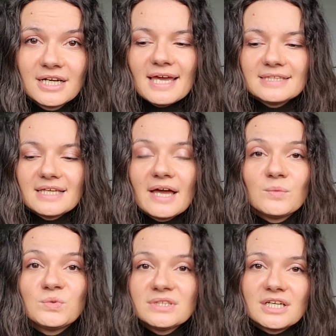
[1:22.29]
and I
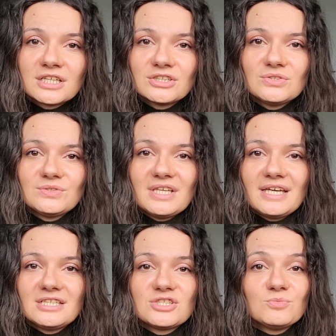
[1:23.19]
would argue
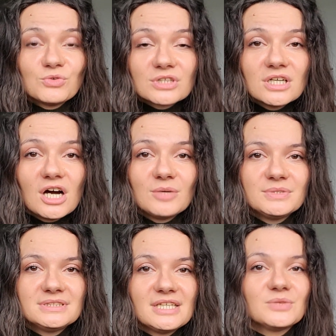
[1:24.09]
that it's more
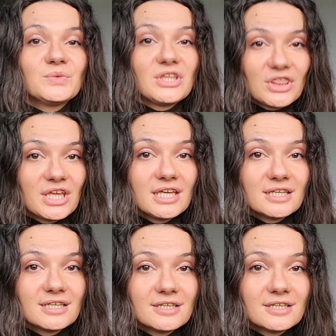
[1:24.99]
common than we think.